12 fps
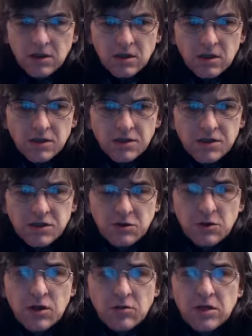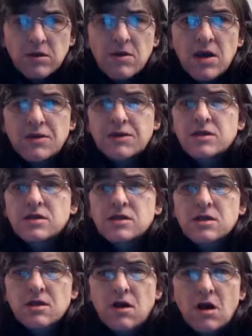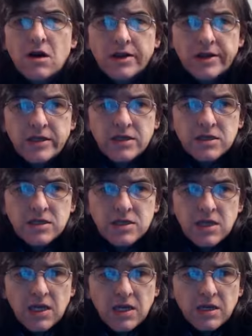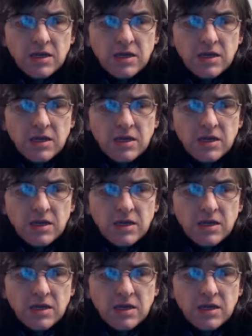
There's two or three methods that I can see.